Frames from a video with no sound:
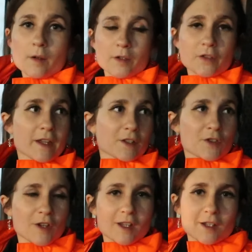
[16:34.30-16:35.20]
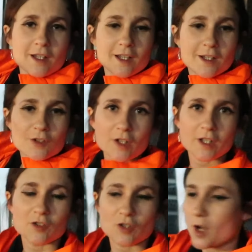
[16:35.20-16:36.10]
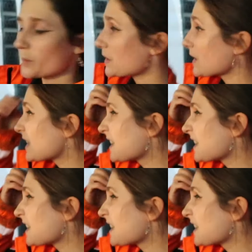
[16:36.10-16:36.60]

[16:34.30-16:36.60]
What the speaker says: So that's trailer dropped.